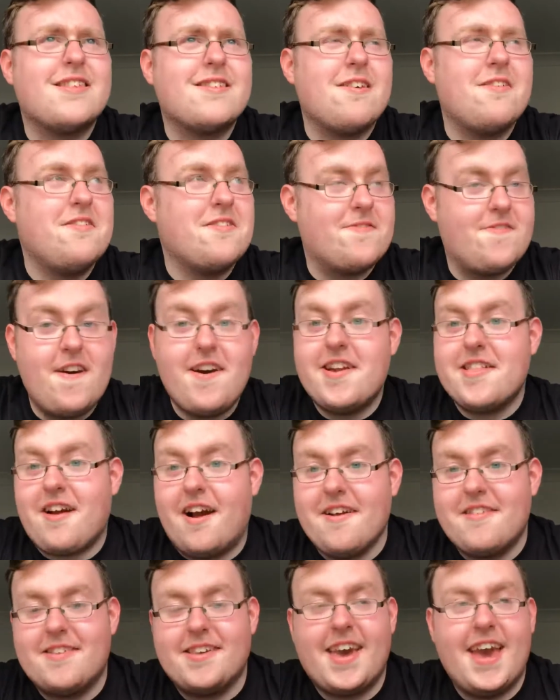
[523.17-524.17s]
so it's very
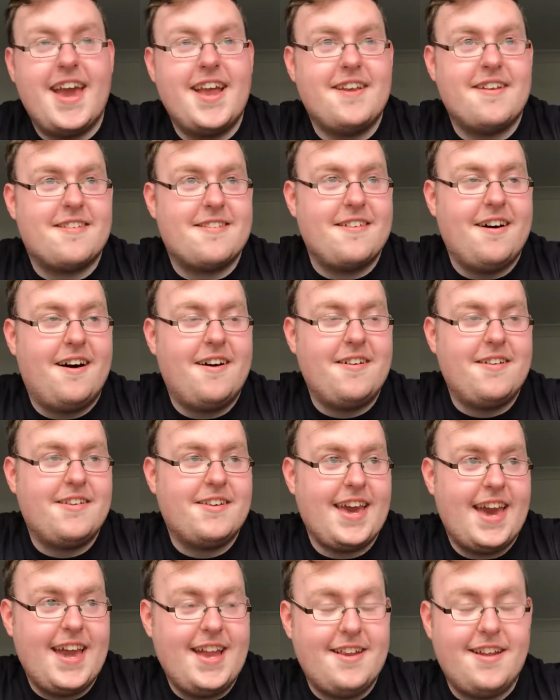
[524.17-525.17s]
nice to get in the sun,
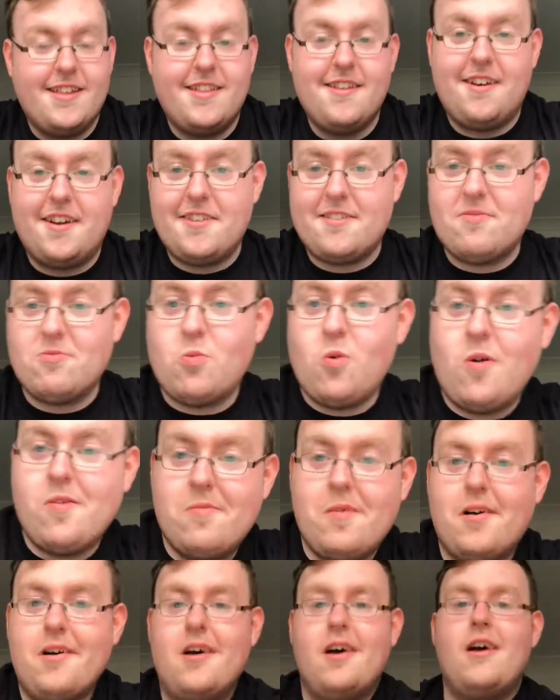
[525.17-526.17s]
to get in a nice
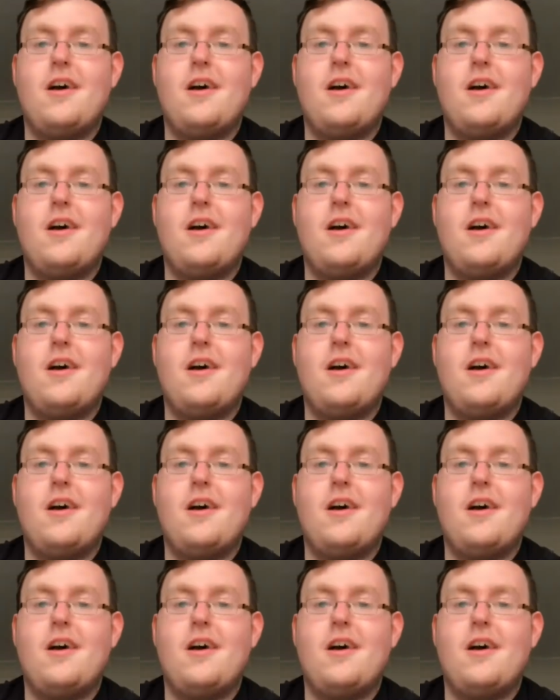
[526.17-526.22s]
warm